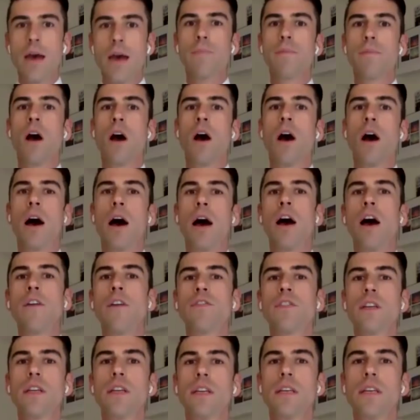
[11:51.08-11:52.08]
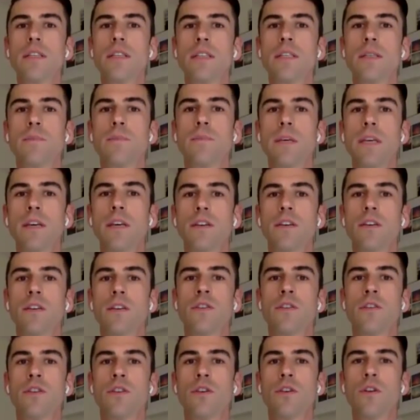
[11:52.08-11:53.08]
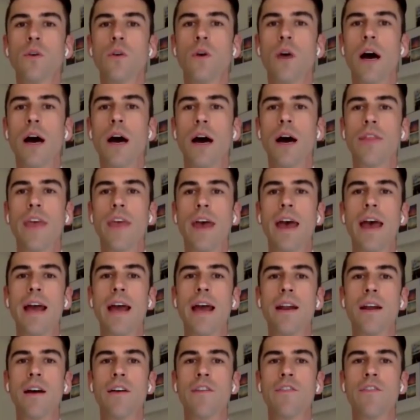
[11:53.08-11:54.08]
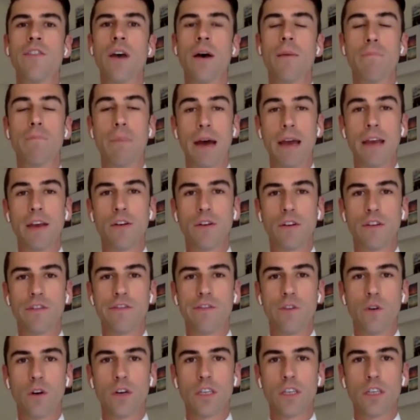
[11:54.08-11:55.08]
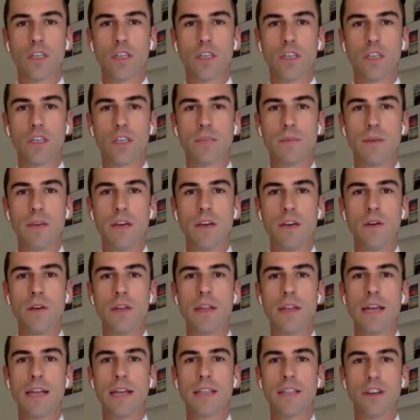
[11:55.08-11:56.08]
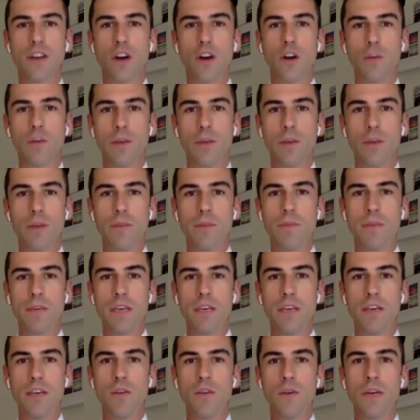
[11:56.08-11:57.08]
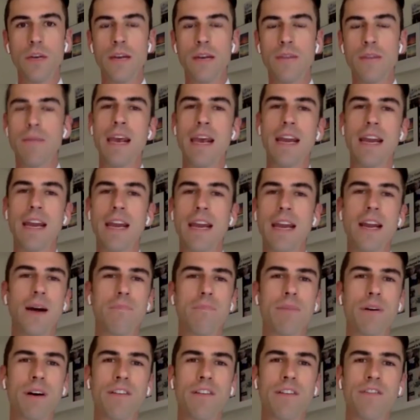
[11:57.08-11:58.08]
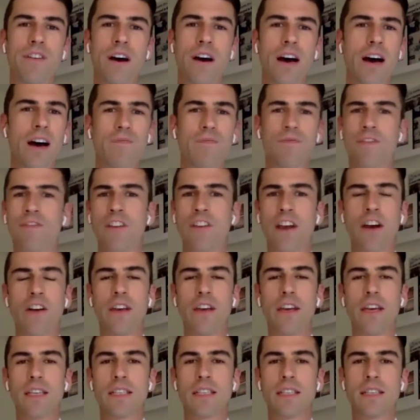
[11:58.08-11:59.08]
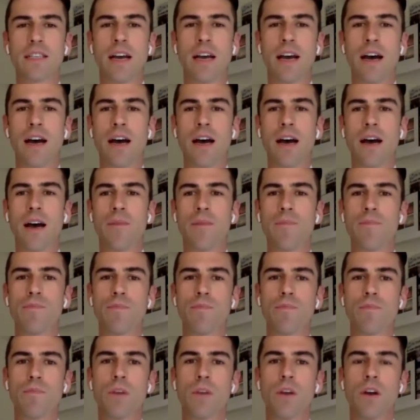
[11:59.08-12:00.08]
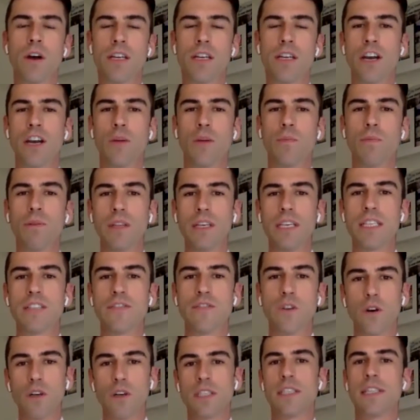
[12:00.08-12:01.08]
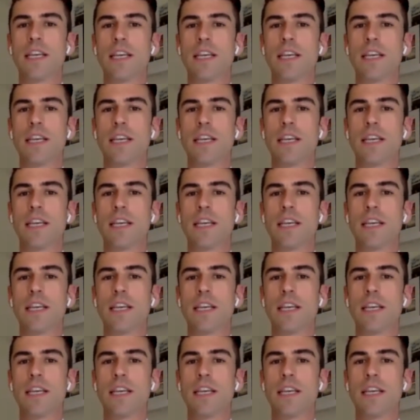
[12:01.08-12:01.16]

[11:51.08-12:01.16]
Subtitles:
I often speak to the head of the Biker Enforcement Unit. That's an OPP unit made up of various Ontario police forces. They